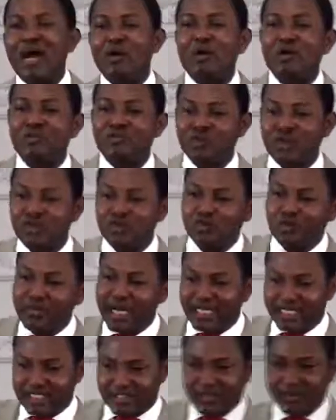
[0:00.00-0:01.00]
power of God will
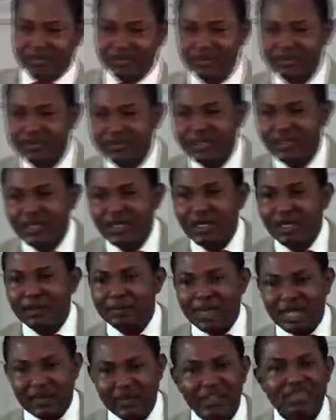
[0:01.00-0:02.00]
back it up.
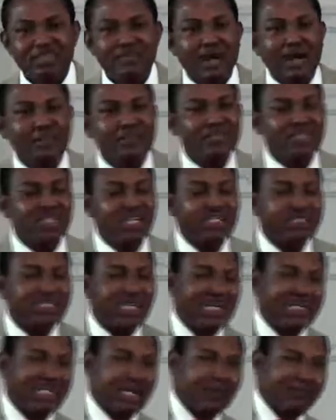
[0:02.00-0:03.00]
Because the Bible says
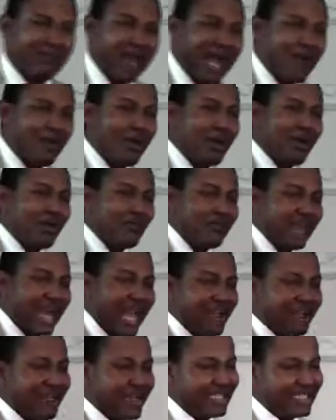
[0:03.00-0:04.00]
that the power of
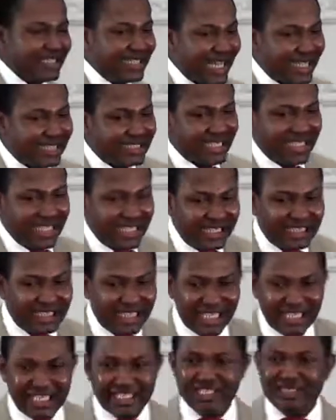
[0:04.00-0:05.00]
life and death
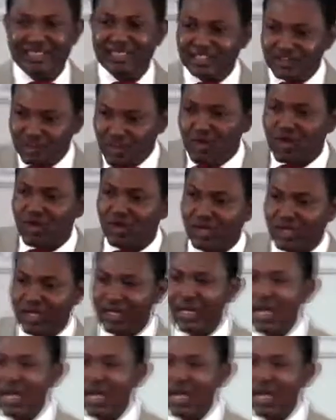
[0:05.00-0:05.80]
is in the tongue.